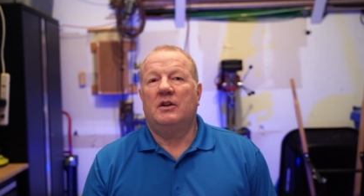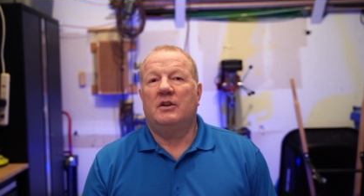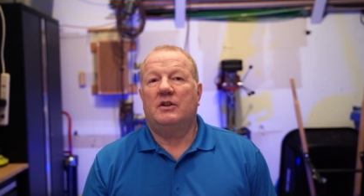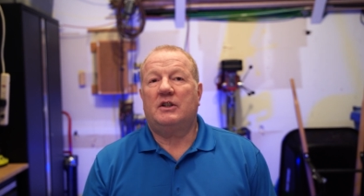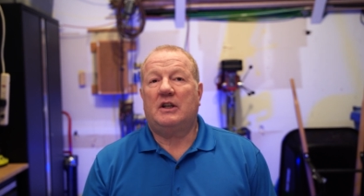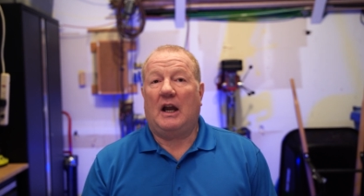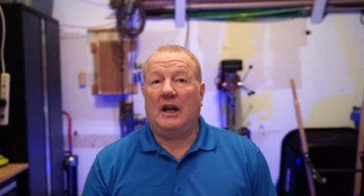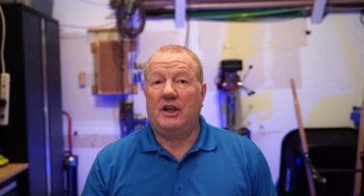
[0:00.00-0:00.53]

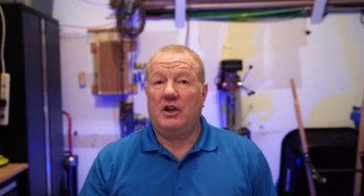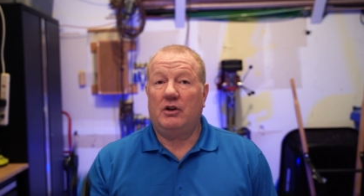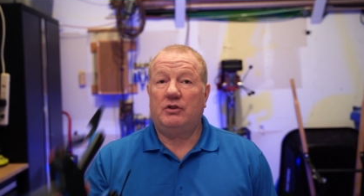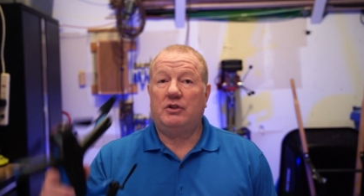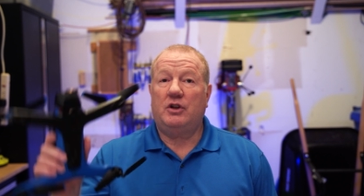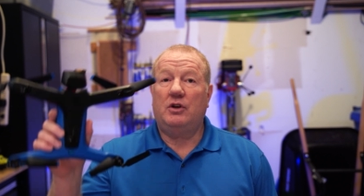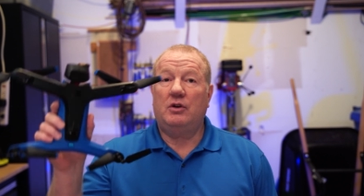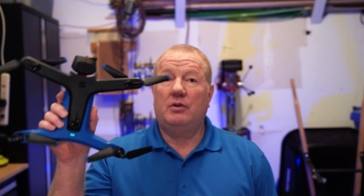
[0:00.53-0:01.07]
Skydio
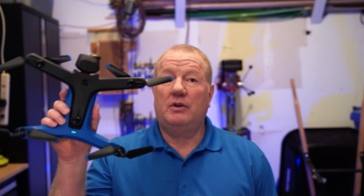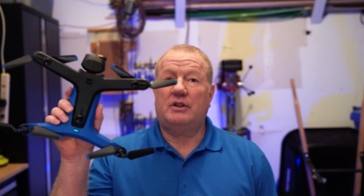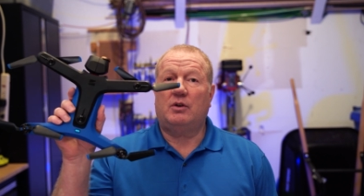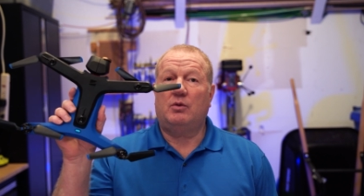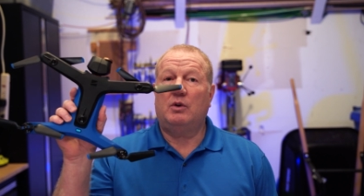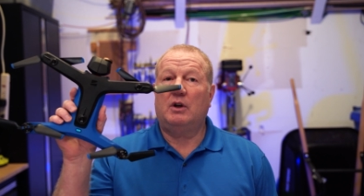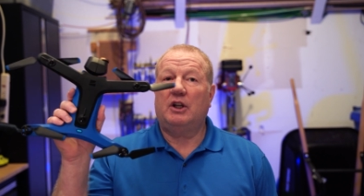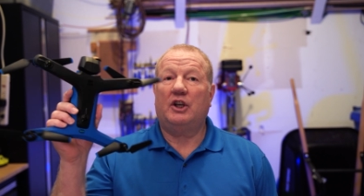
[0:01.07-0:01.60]
2 is a
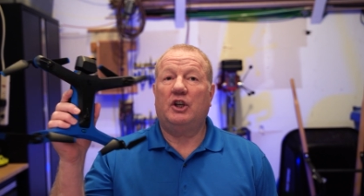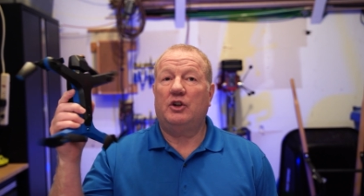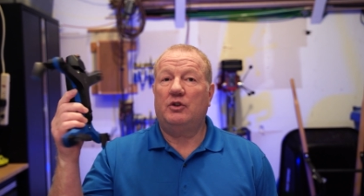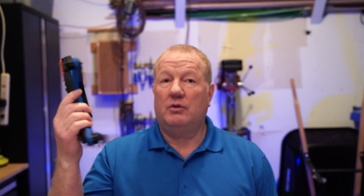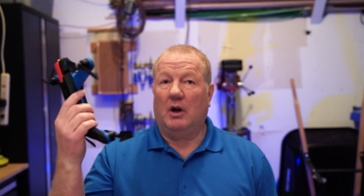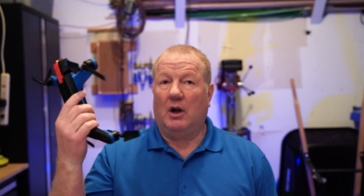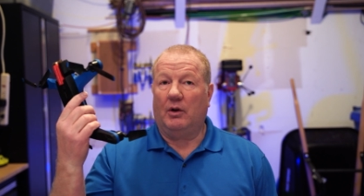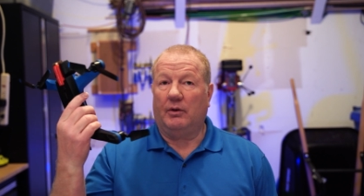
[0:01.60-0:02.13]
really good
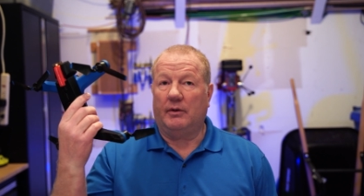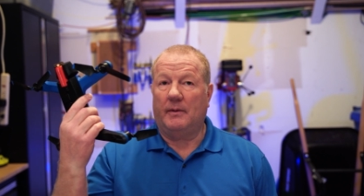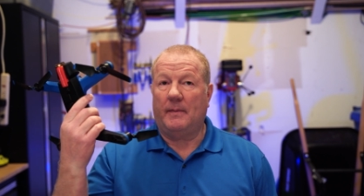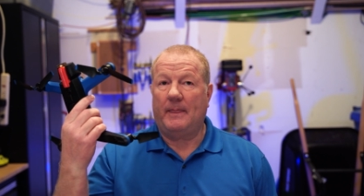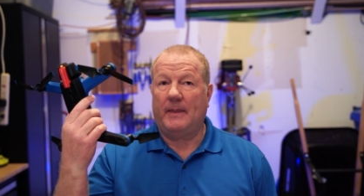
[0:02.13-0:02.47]
drone.